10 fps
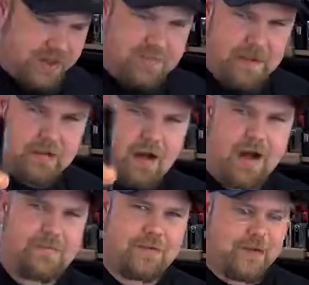UBoat
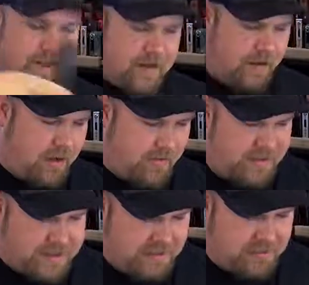offer that all
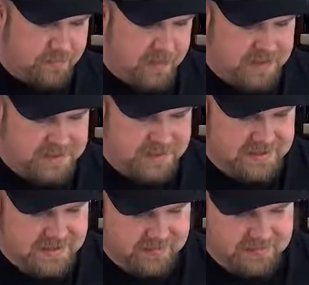these other pod
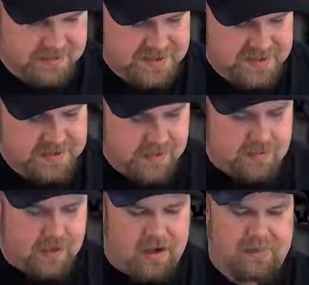systems
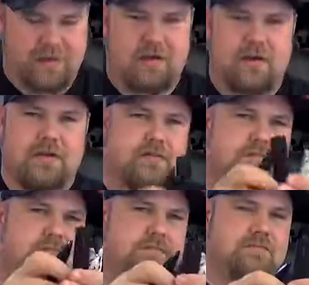don't offer?
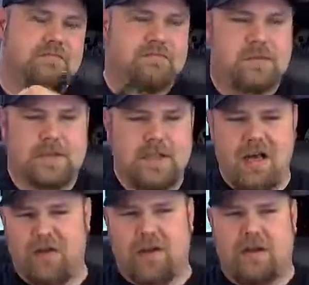
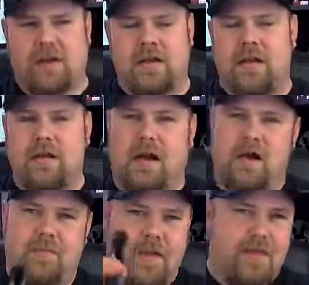Nothing.
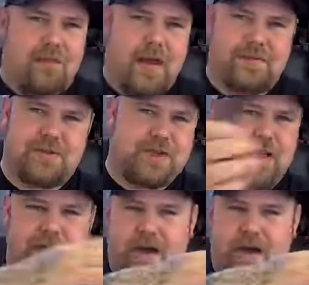It vapes just like